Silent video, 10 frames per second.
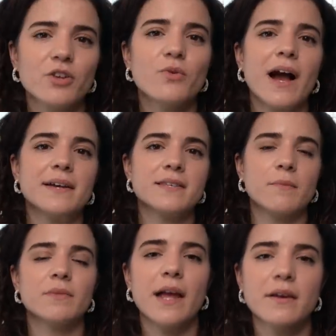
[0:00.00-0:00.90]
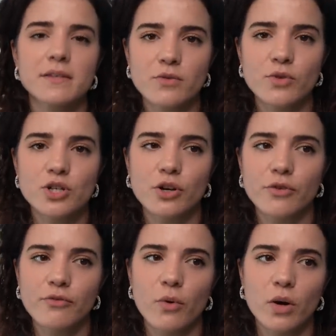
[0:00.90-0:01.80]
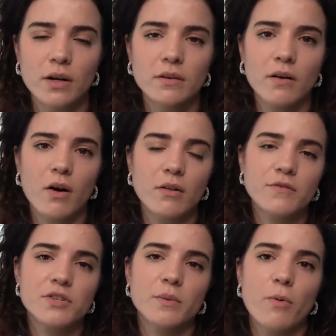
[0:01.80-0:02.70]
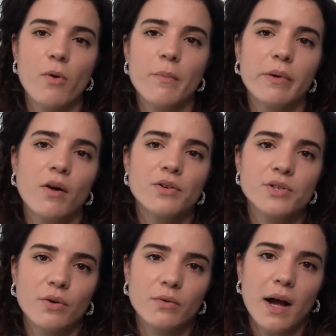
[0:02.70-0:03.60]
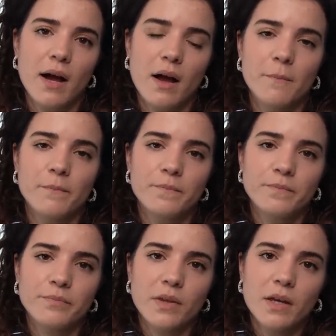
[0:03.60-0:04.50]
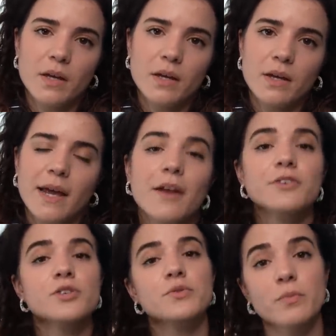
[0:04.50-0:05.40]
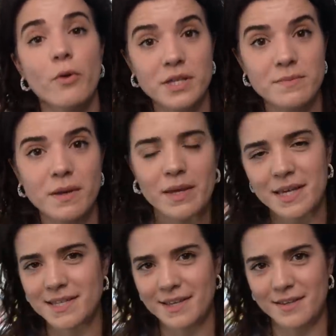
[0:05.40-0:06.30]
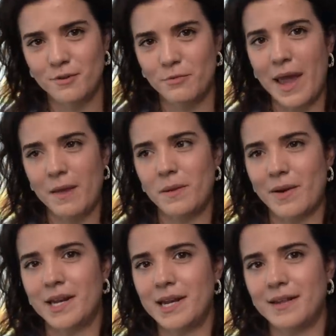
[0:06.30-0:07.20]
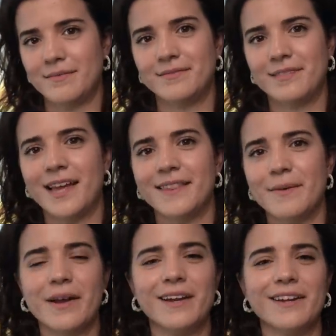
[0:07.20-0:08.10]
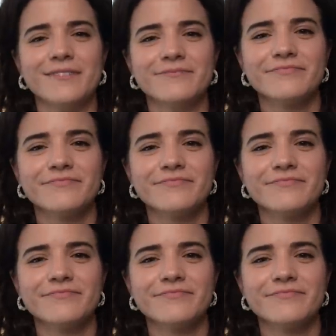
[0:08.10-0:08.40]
you guys something else in return for all of the support, but also it also supports me because you pay me money and the money